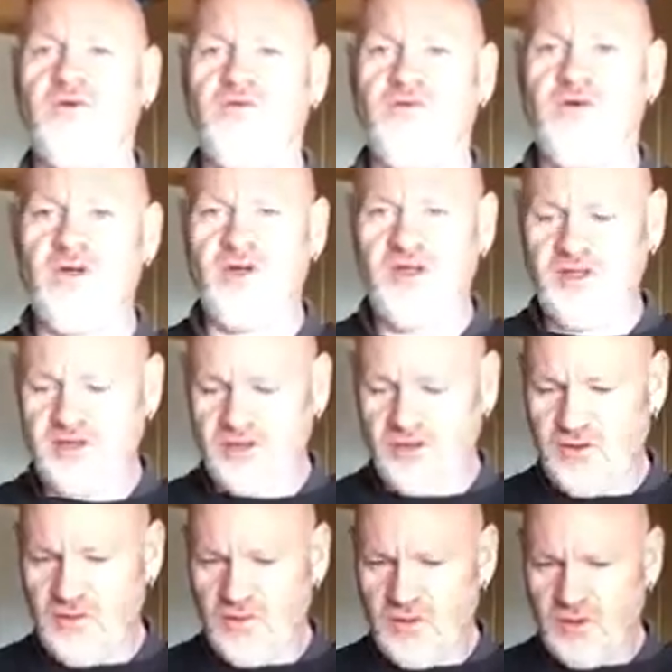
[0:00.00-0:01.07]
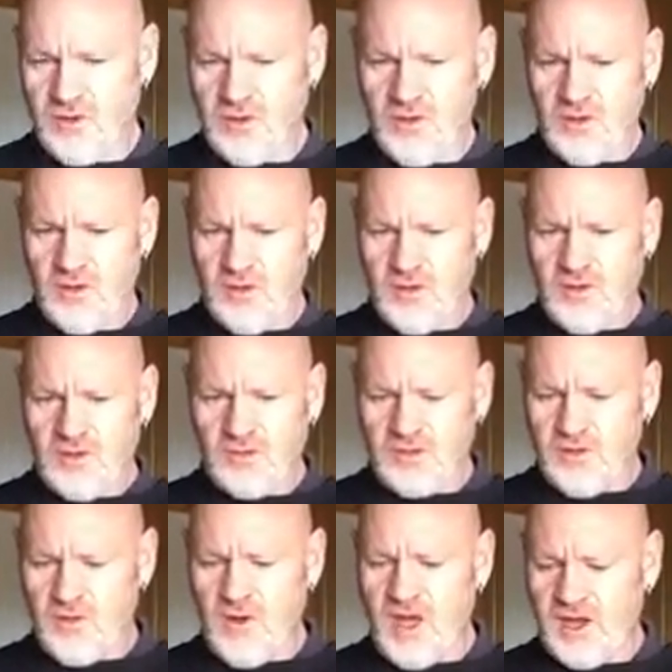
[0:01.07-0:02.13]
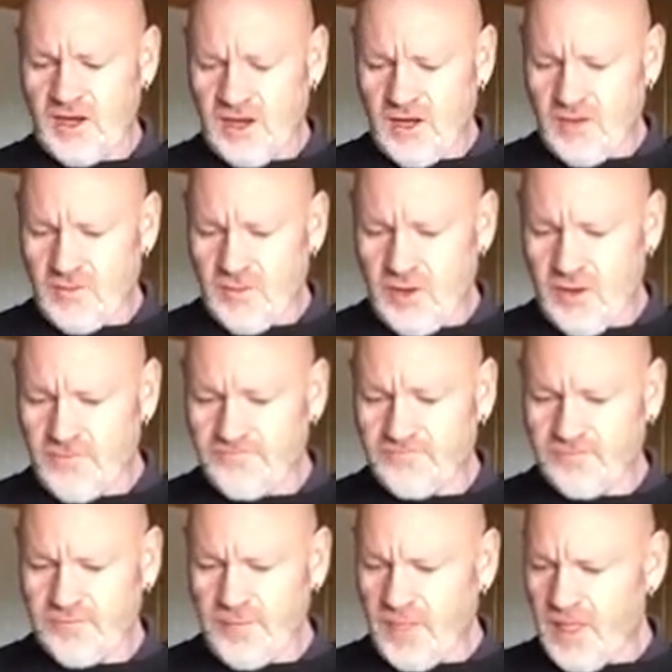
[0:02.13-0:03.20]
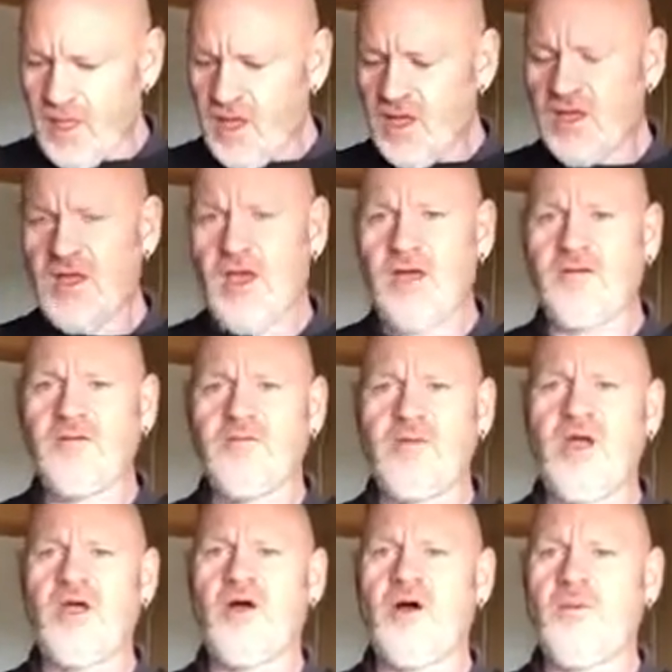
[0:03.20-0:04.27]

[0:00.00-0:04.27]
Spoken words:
not really too handy. But yeah, black